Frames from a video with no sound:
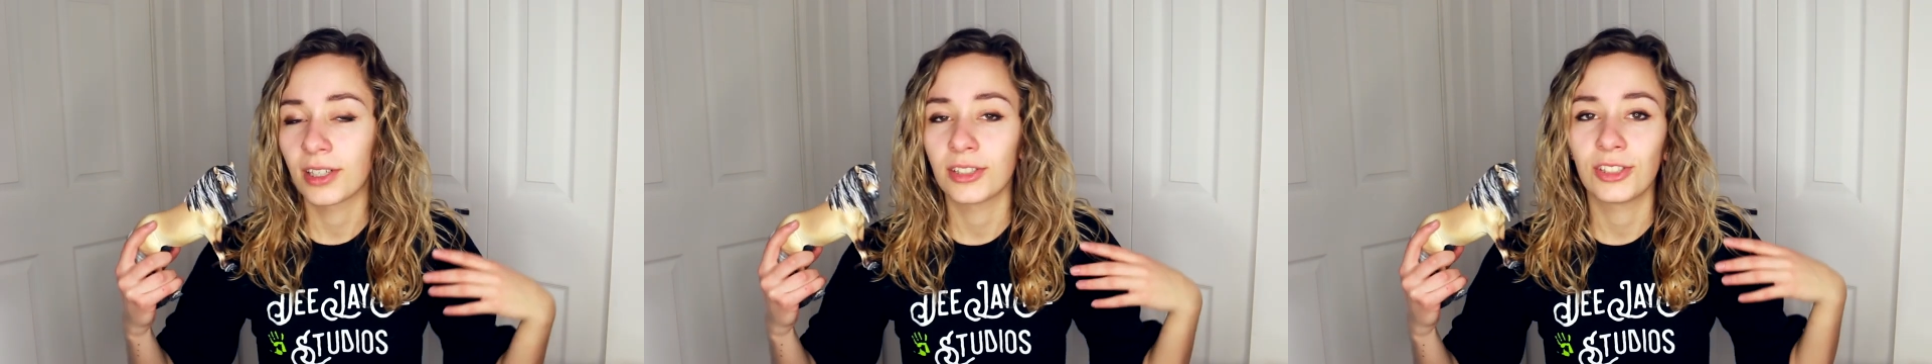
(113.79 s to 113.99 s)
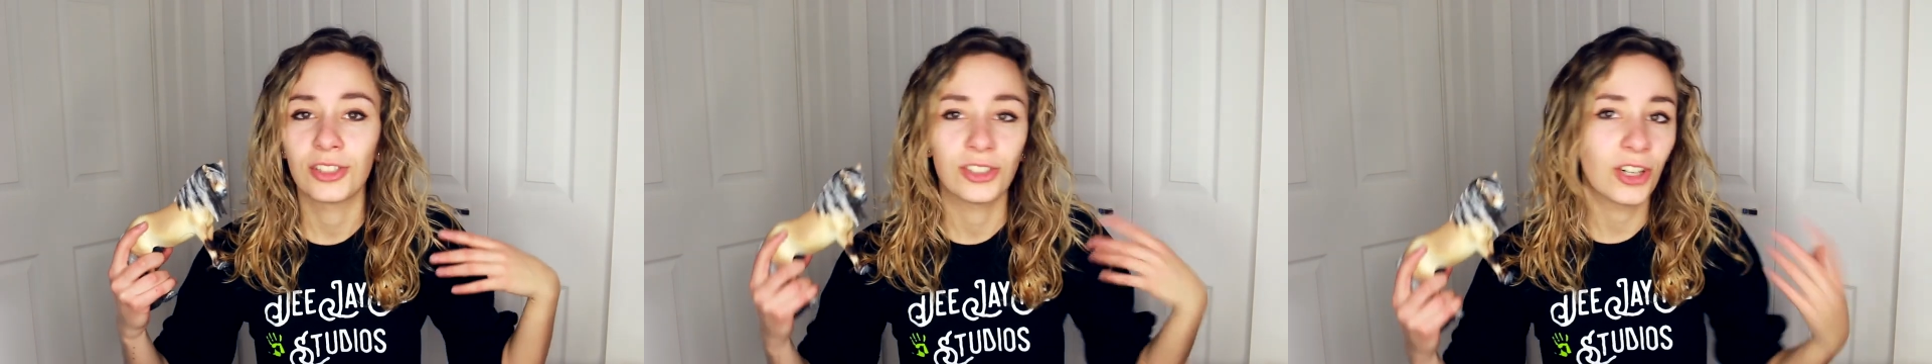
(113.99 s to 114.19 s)

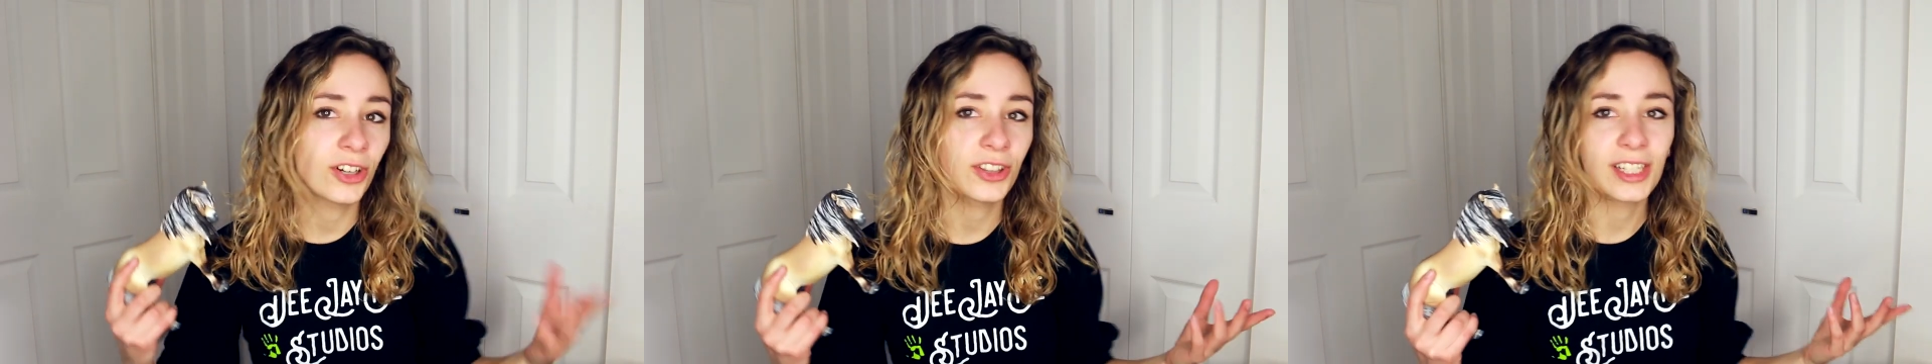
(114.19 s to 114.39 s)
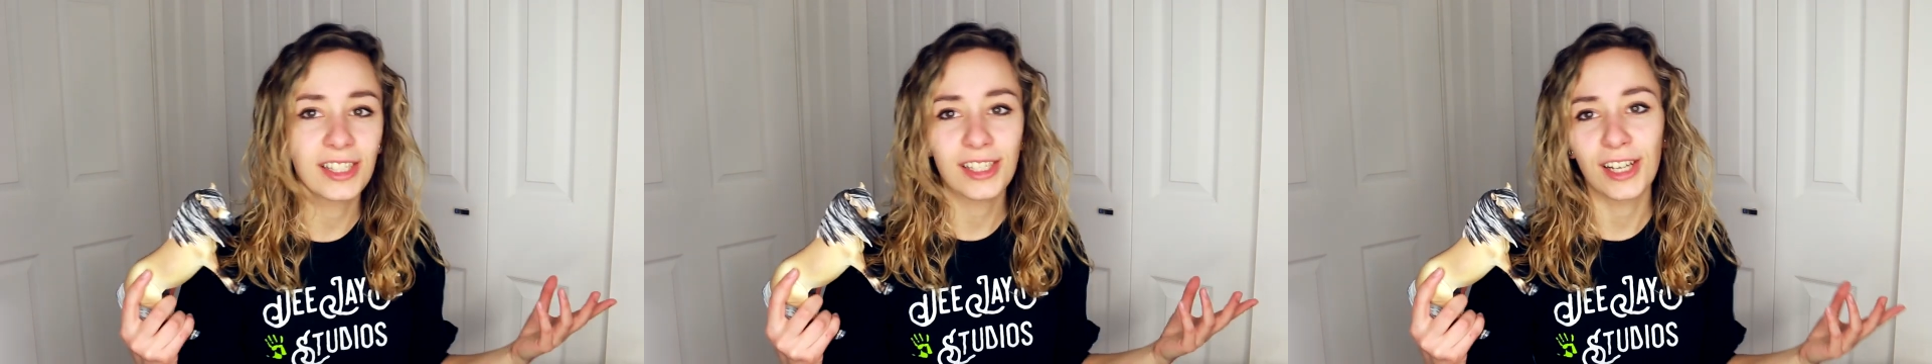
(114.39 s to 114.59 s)

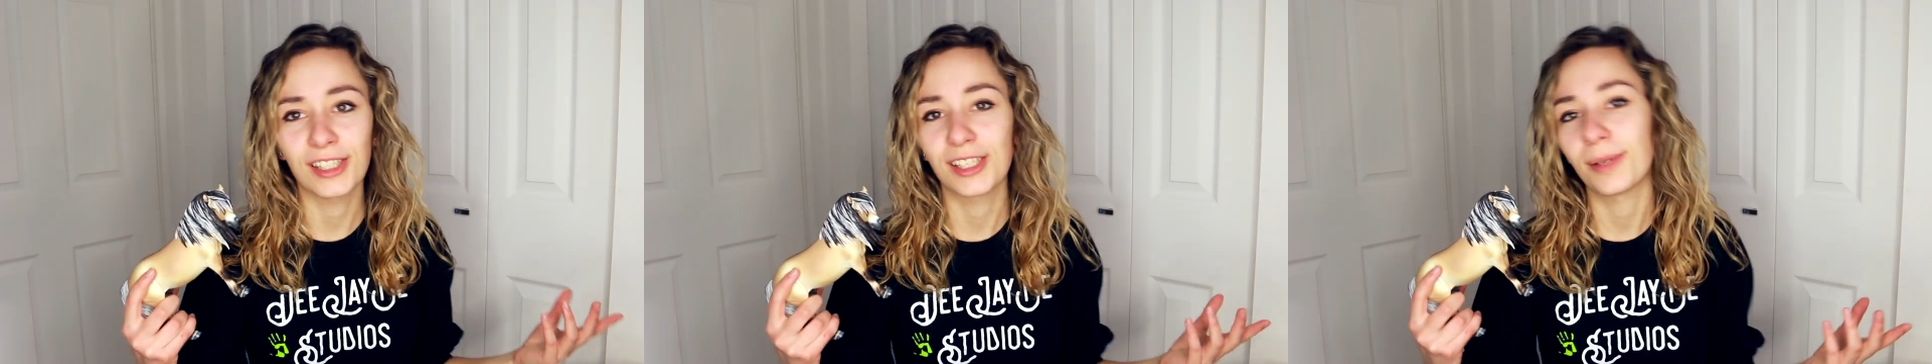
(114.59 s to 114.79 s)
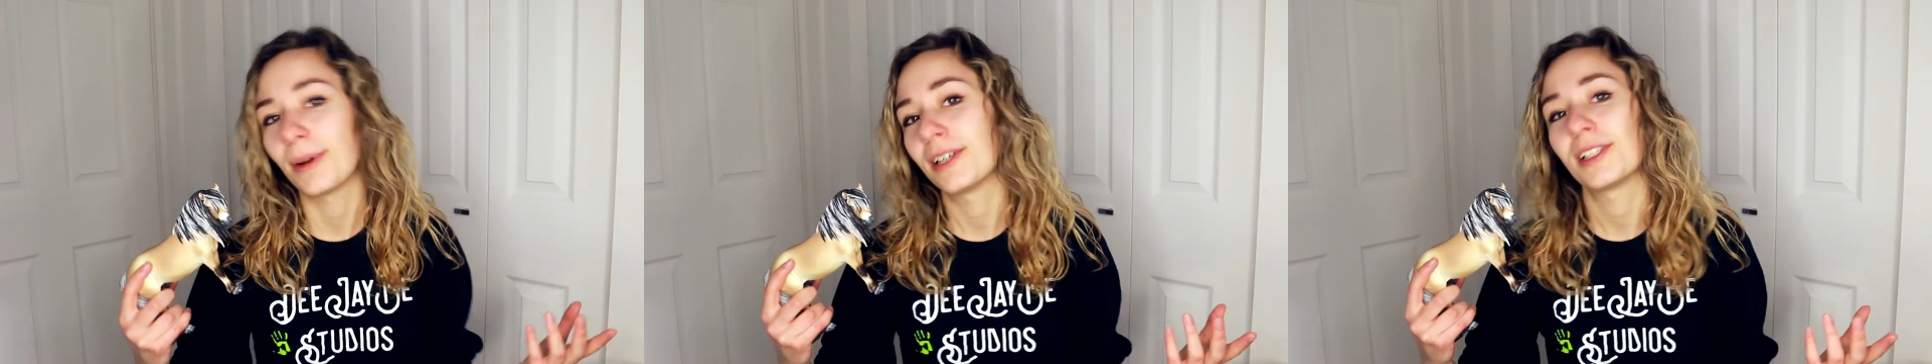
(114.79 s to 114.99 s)
start this
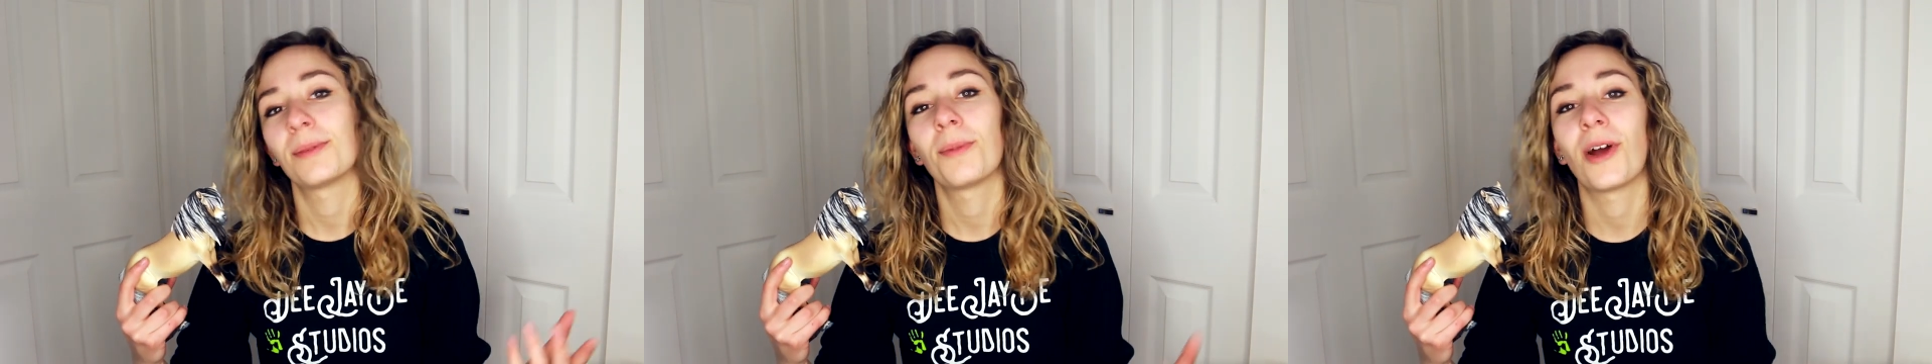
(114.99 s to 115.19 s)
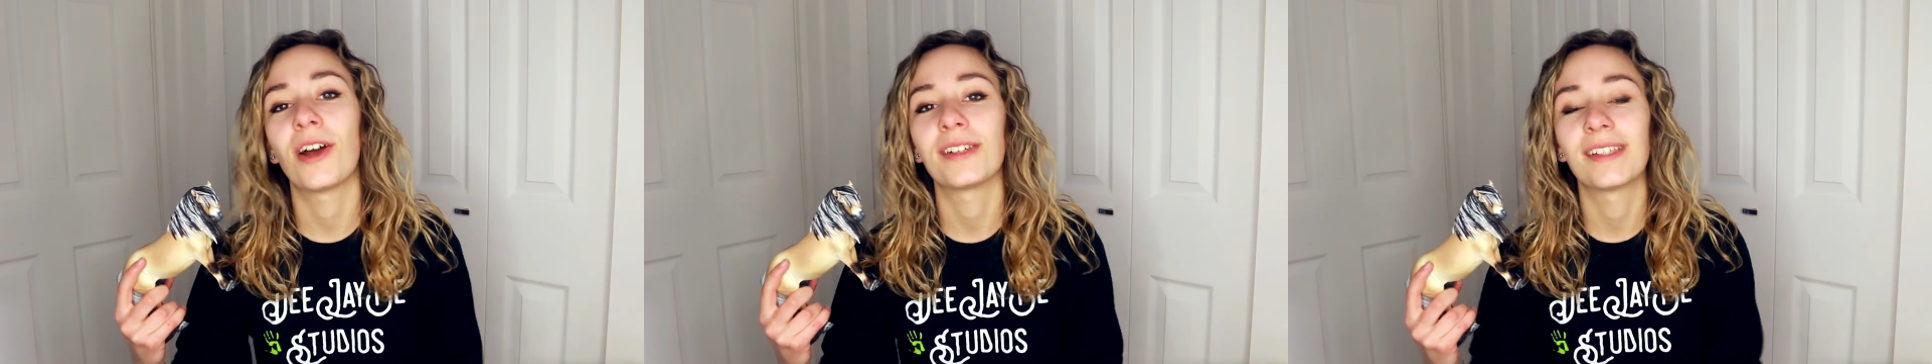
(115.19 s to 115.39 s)

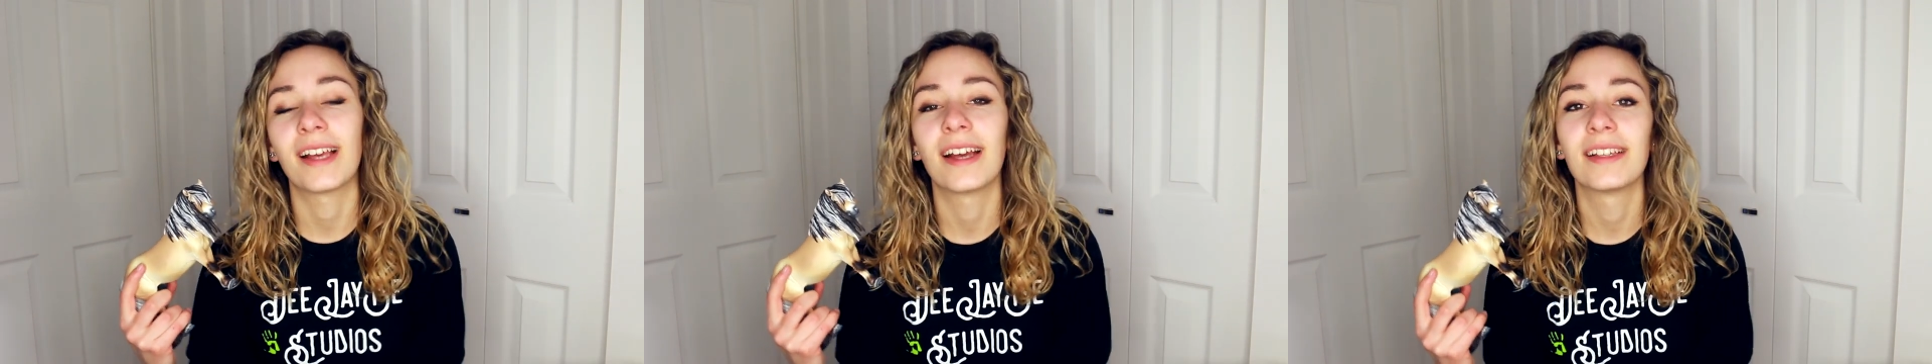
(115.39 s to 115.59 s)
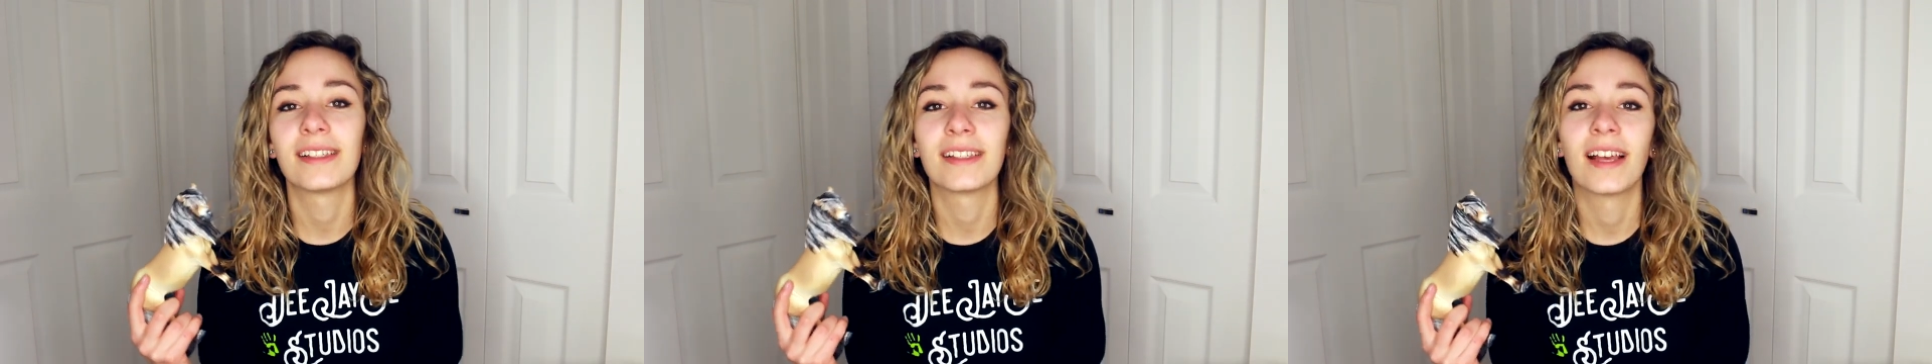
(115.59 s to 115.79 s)
customizing
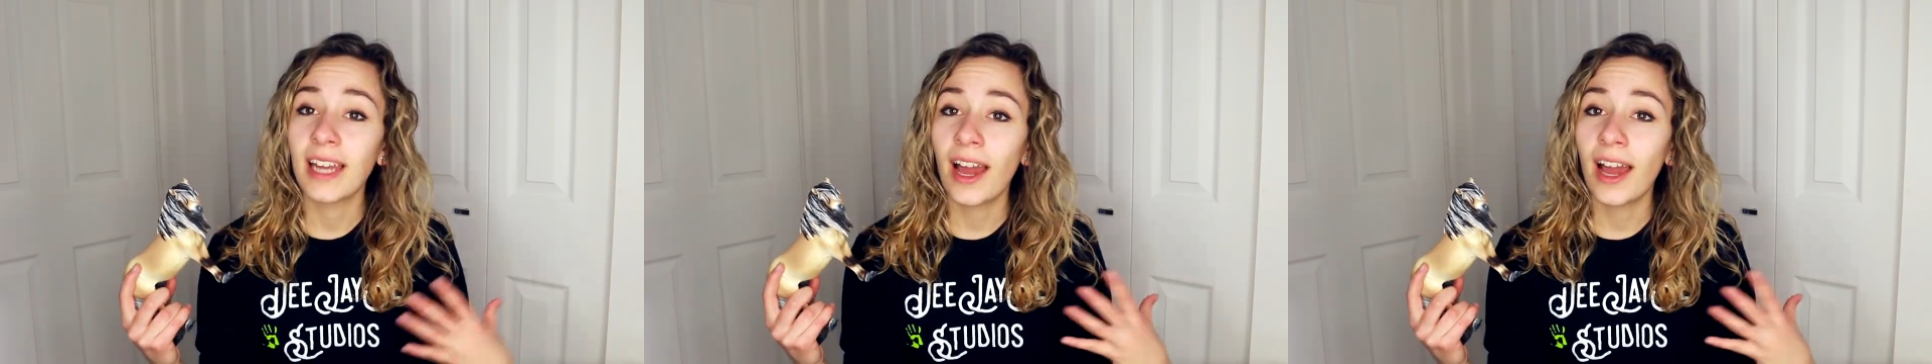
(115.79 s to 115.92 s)
process.